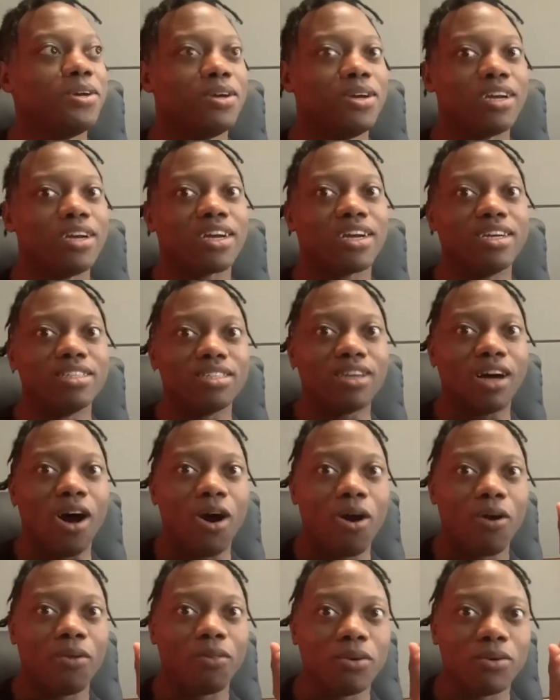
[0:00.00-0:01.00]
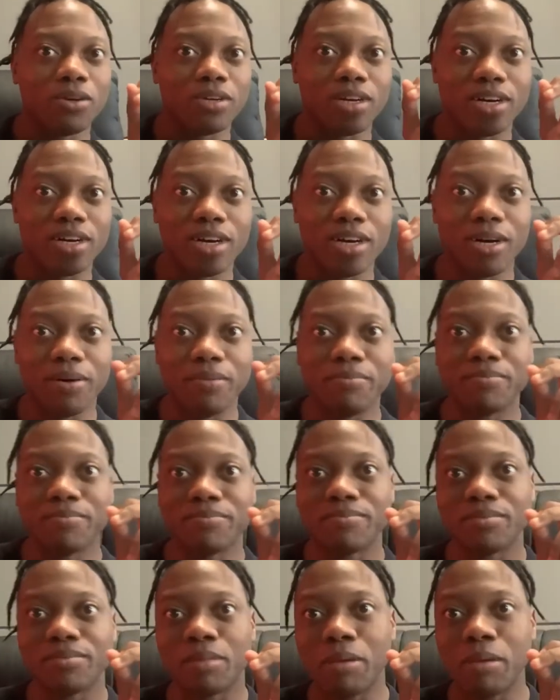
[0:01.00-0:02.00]
because all
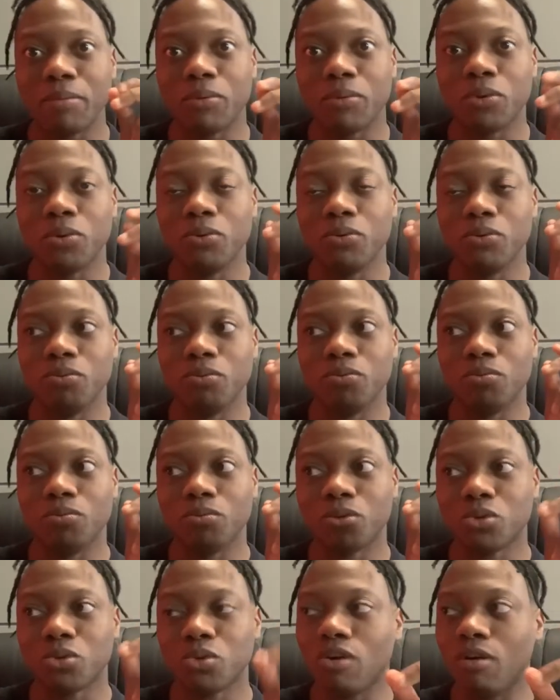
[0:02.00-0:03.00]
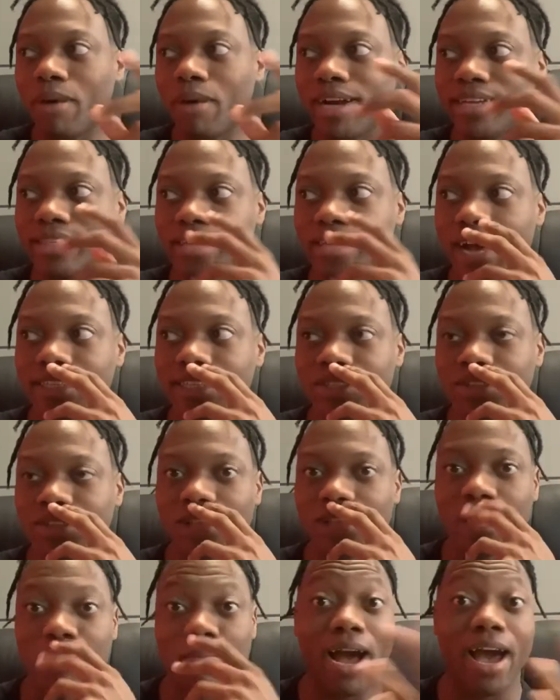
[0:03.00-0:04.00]
the people who grew up Mike Tyson are
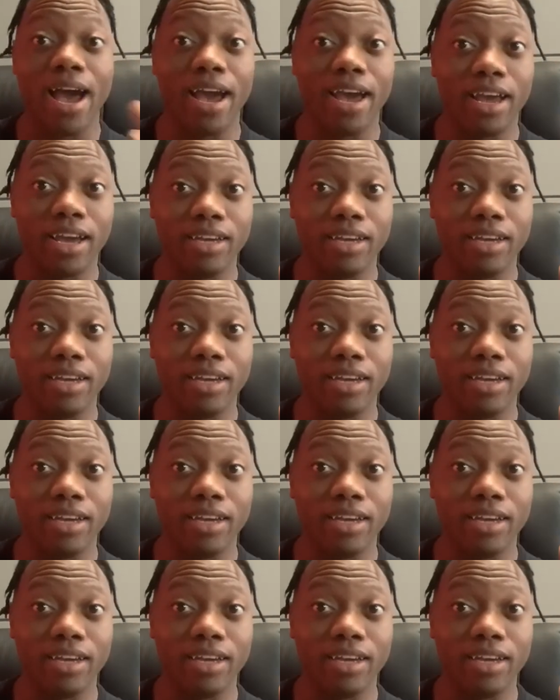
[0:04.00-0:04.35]
like my age,